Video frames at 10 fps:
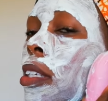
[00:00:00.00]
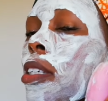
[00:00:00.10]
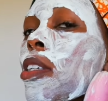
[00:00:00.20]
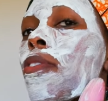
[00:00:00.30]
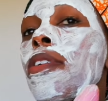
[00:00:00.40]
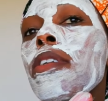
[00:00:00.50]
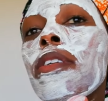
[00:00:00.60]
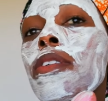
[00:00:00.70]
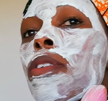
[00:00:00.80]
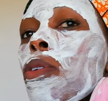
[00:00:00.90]
just
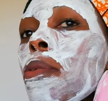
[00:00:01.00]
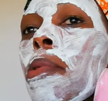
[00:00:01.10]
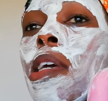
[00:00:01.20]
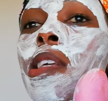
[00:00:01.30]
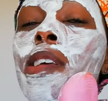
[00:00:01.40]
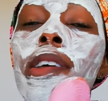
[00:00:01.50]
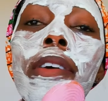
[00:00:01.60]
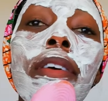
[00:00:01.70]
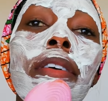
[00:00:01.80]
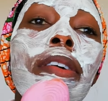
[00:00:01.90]
feels so
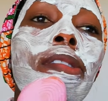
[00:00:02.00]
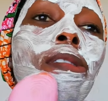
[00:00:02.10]
amazing.